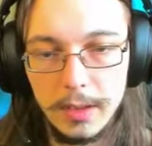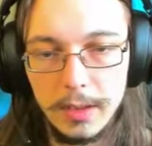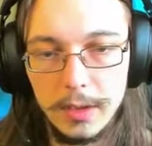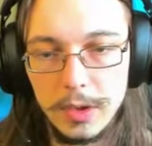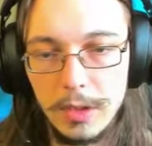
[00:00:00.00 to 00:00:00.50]

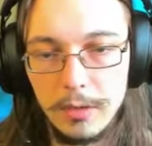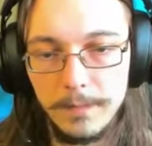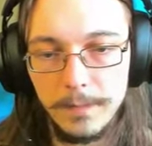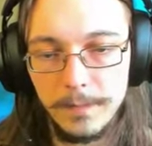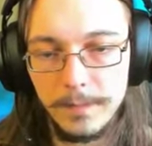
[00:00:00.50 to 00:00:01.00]
It's
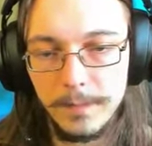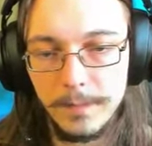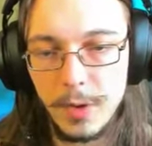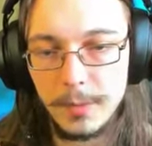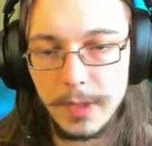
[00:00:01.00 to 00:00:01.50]
all
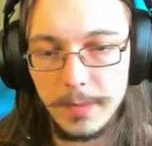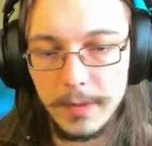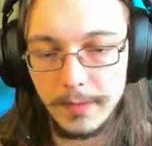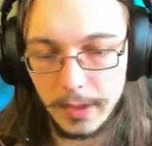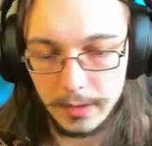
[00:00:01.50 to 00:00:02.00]
pooped up
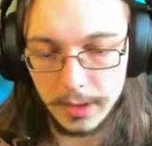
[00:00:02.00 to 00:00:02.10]
over here